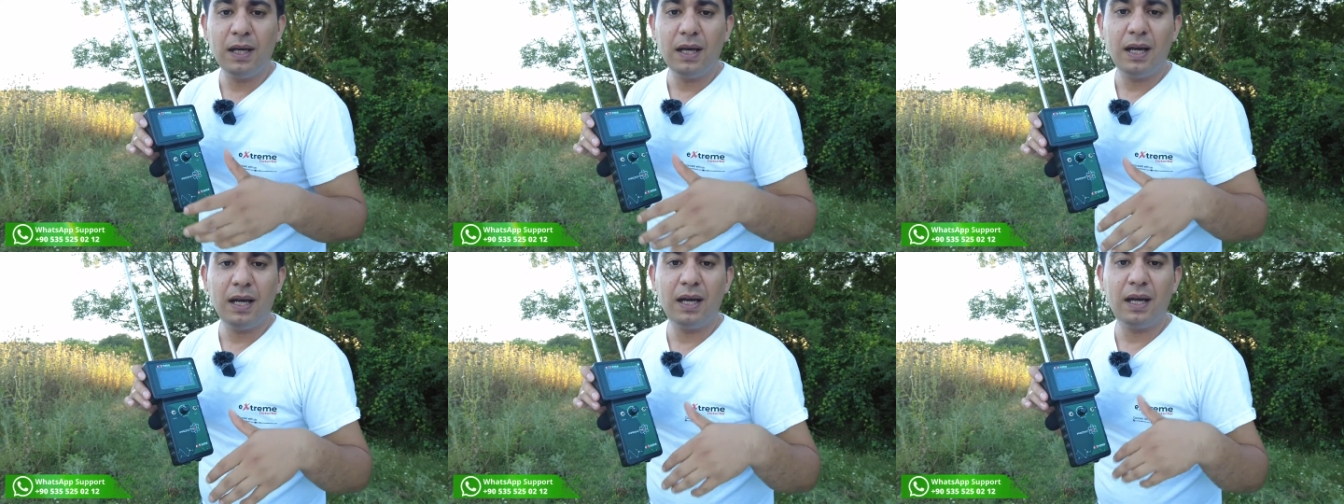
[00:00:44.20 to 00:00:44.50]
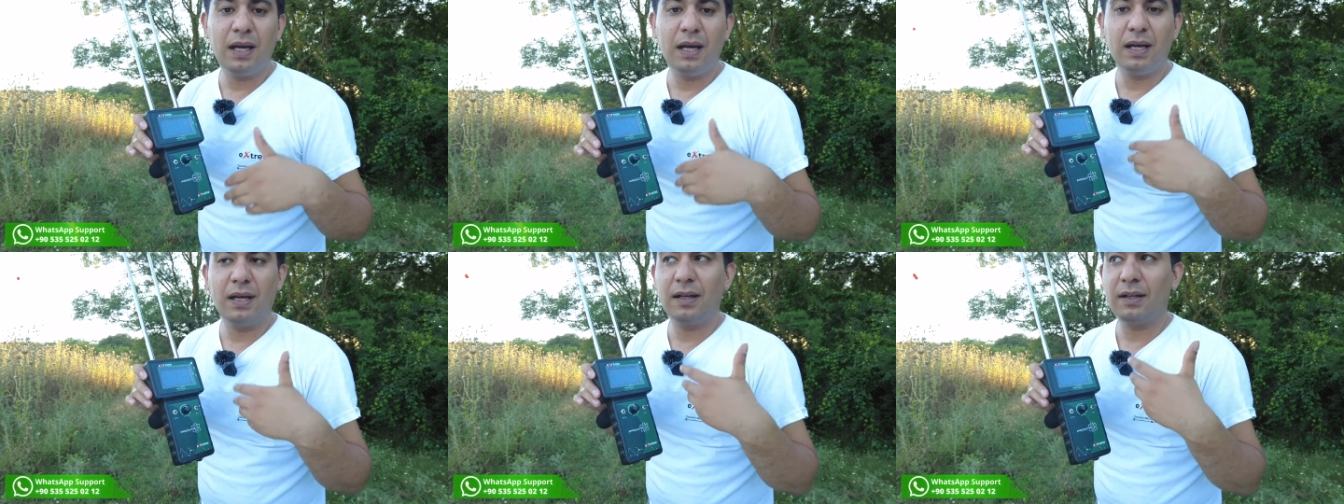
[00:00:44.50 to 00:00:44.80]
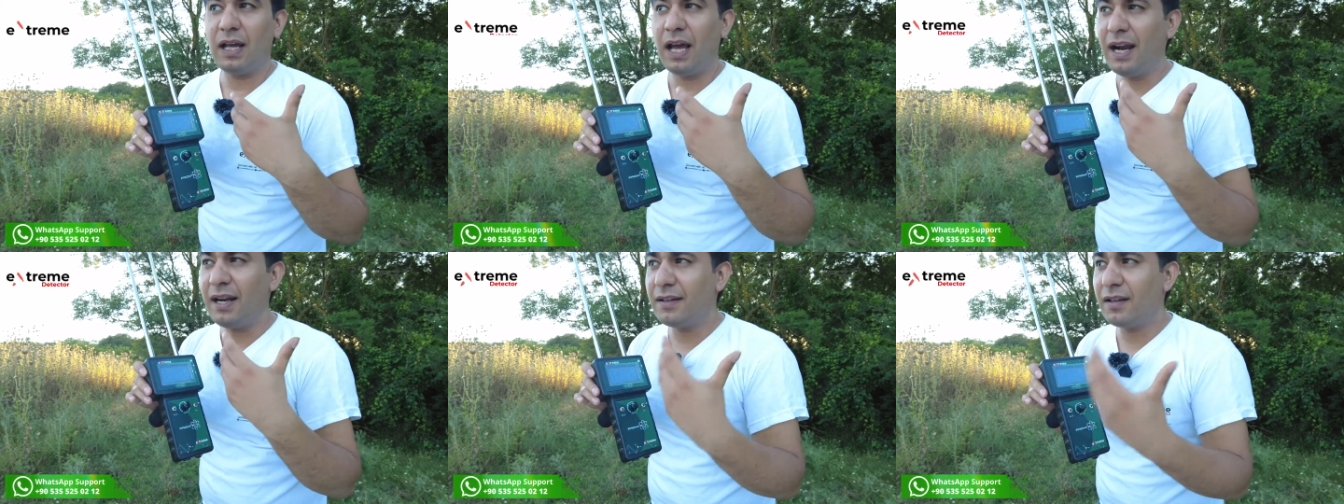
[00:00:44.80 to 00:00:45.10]
We
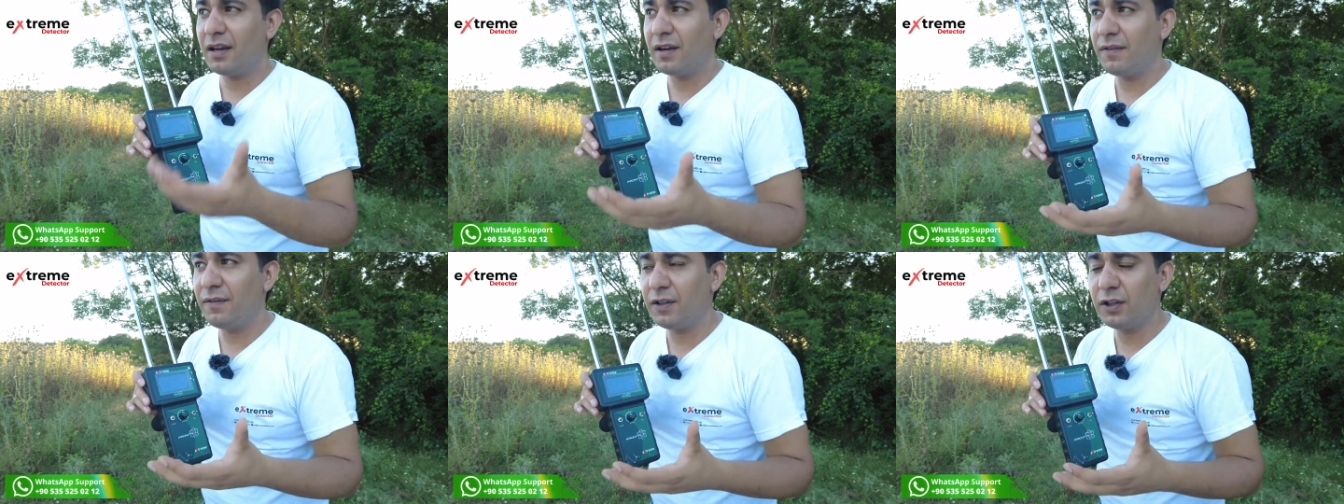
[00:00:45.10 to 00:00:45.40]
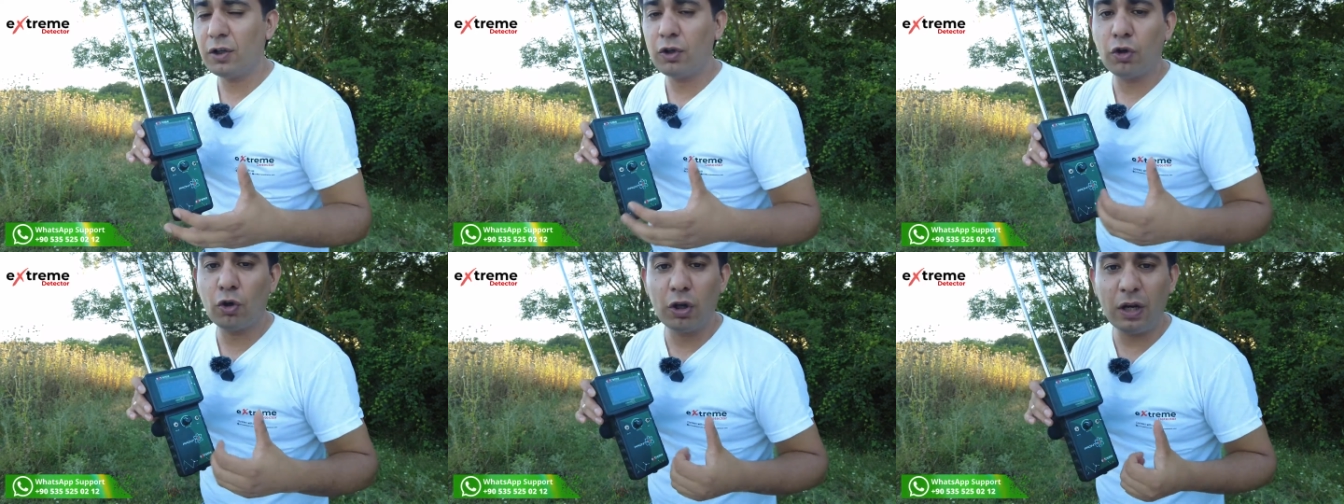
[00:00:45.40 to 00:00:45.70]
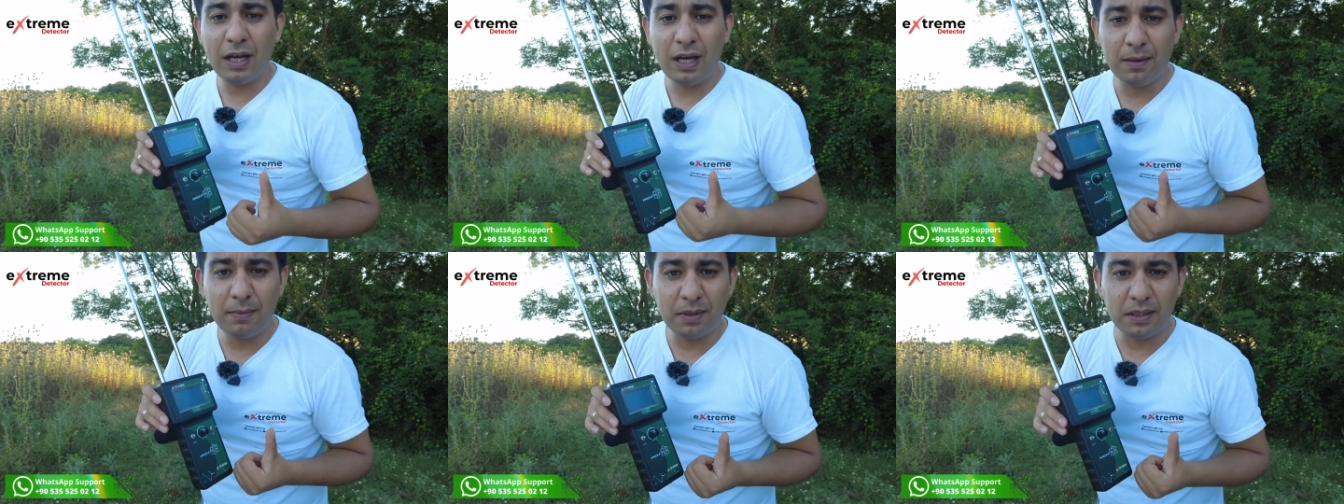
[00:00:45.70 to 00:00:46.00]
highly recommend that
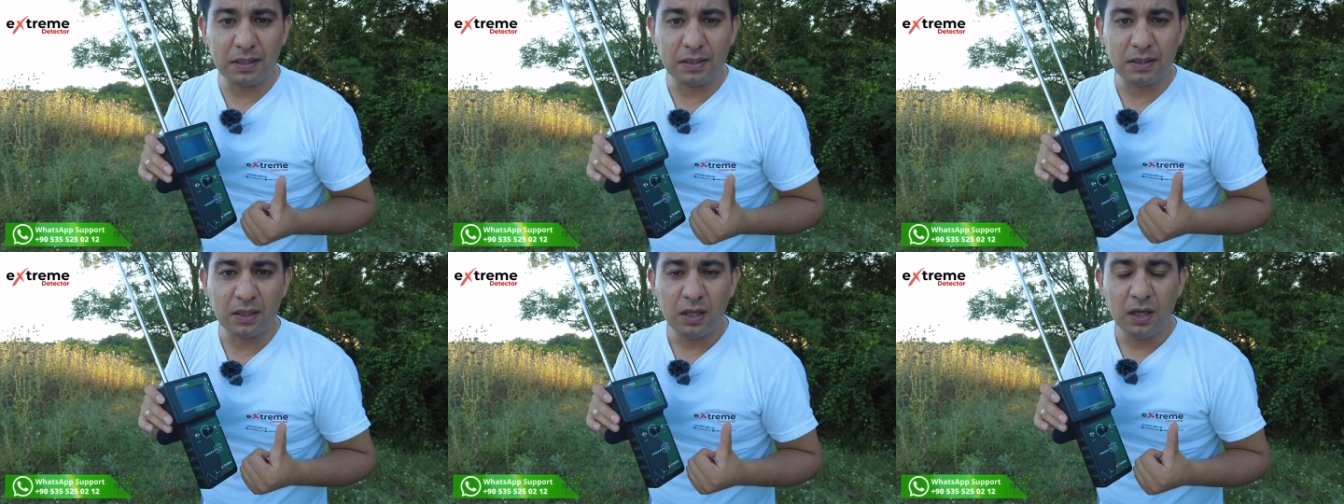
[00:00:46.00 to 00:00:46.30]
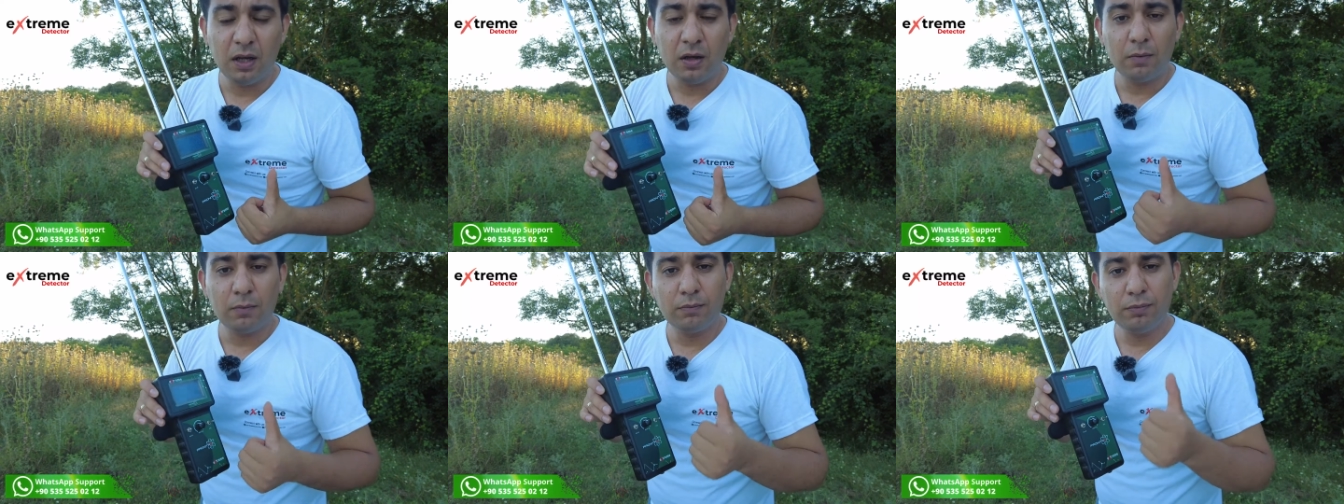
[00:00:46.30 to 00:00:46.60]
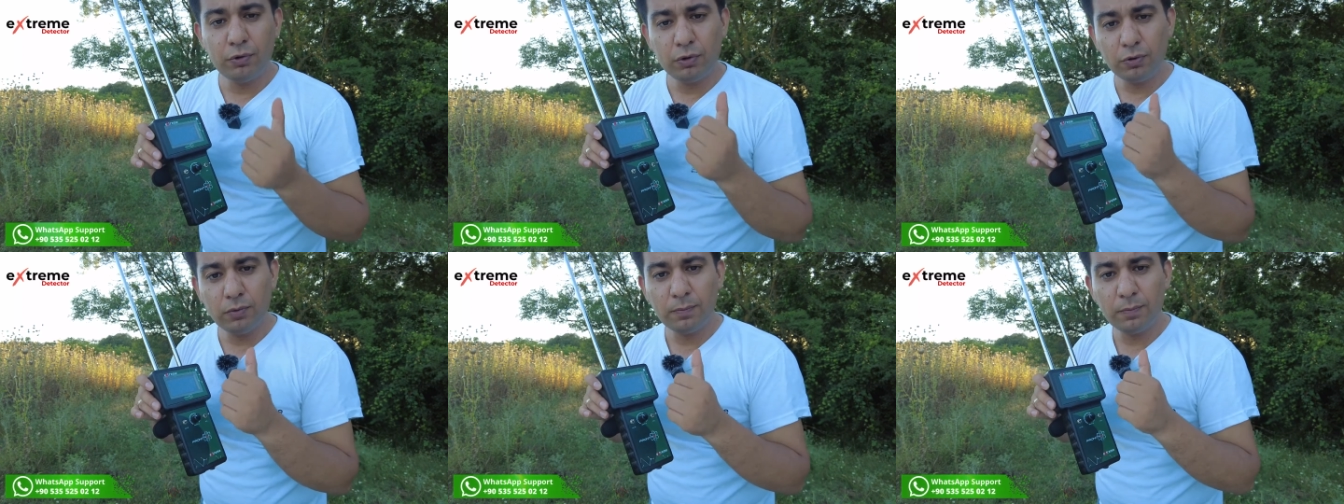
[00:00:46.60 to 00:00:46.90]
professionals
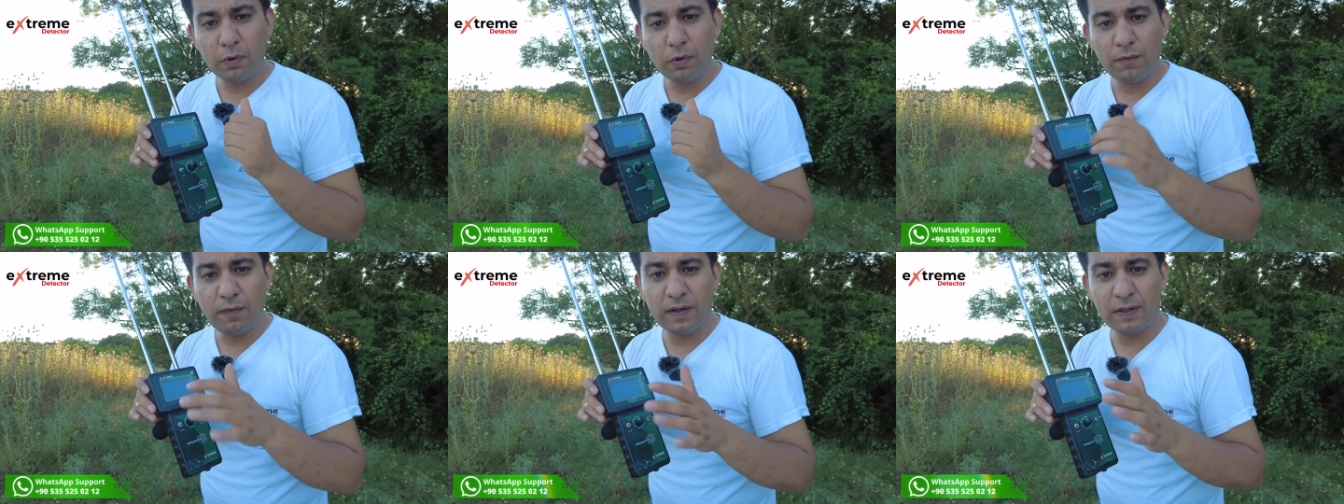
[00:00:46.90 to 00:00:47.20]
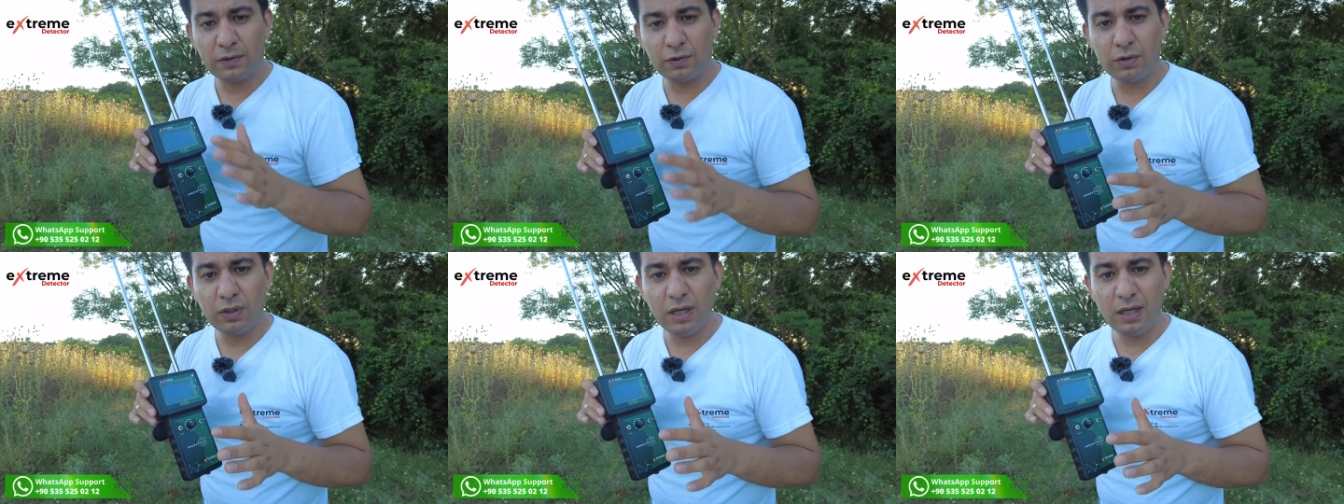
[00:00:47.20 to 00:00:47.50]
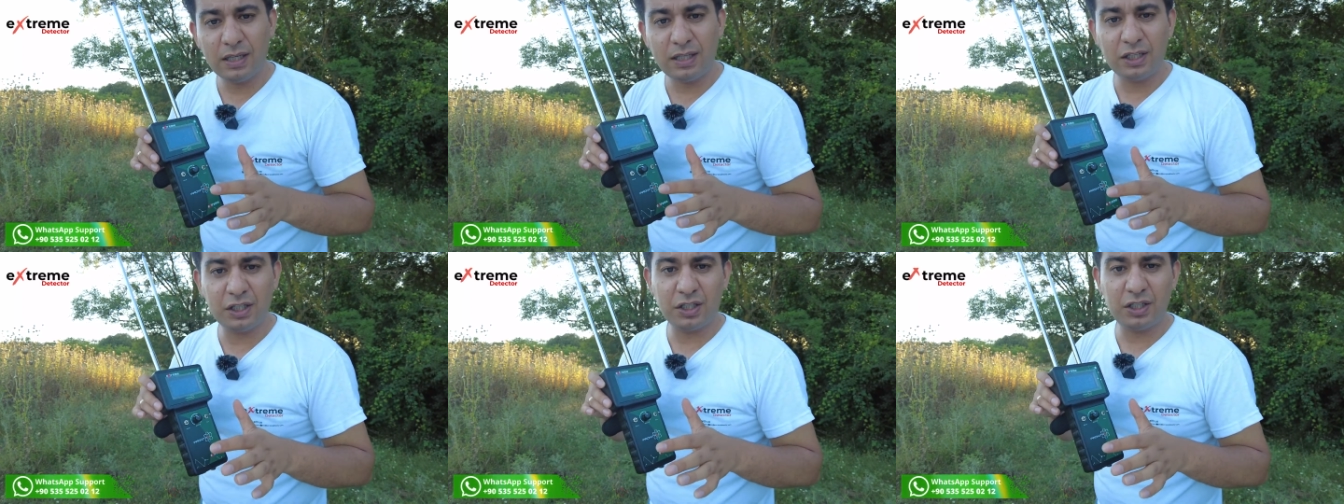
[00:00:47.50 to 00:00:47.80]
prioritize
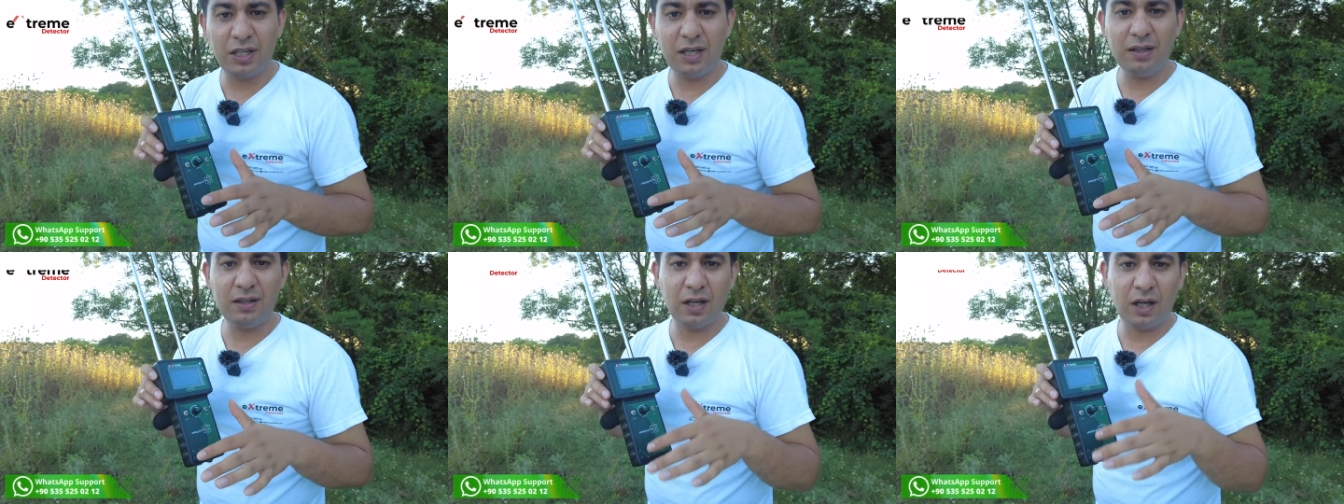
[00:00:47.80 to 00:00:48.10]
utilizing this